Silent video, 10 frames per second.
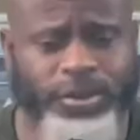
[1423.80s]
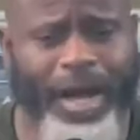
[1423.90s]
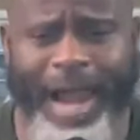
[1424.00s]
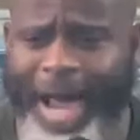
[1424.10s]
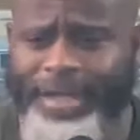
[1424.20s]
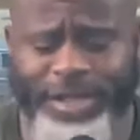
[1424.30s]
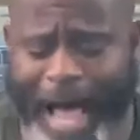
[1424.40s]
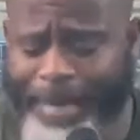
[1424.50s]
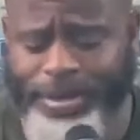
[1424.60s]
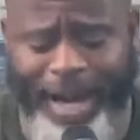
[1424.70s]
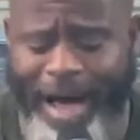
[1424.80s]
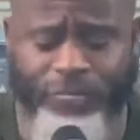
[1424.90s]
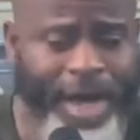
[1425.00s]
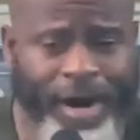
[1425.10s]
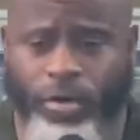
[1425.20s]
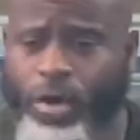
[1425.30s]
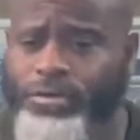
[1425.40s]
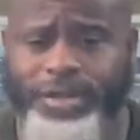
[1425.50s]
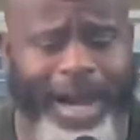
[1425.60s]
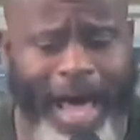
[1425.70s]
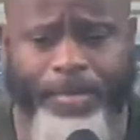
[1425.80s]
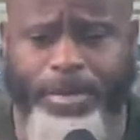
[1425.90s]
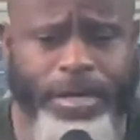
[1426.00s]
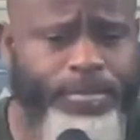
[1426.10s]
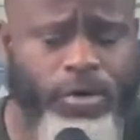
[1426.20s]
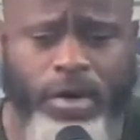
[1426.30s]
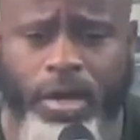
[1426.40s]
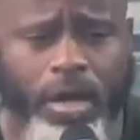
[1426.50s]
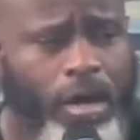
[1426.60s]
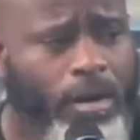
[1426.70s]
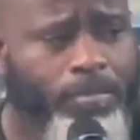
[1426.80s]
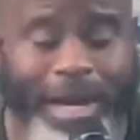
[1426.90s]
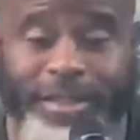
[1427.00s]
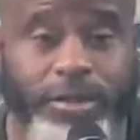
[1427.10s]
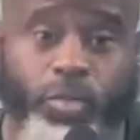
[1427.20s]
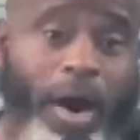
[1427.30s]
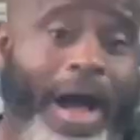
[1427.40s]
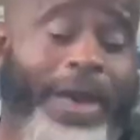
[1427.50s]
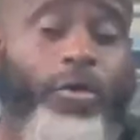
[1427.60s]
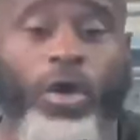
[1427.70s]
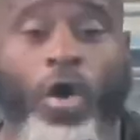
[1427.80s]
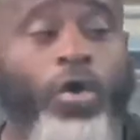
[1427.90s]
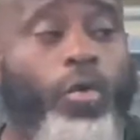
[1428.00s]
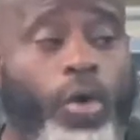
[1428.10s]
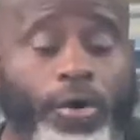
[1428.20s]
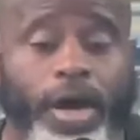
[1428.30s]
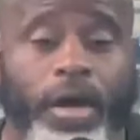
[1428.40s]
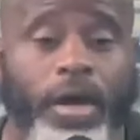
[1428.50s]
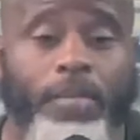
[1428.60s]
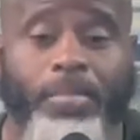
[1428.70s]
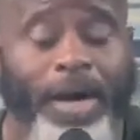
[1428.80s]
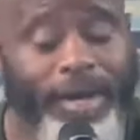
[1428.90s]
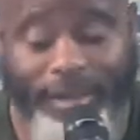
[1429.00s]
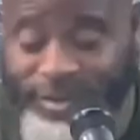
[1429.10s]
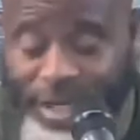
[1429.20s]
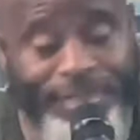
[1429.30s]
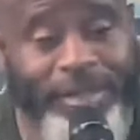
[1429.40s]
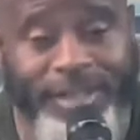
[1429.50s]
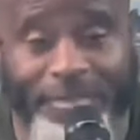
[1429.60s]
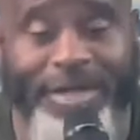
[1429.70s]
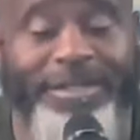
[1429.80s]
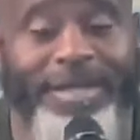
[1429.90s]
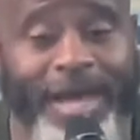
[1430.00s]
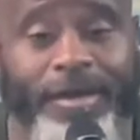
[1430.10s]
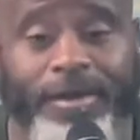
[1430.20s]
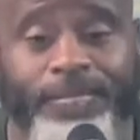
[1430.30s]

lot of jobs, and I've ran across a lot of people, places where I no longer work. But to this day,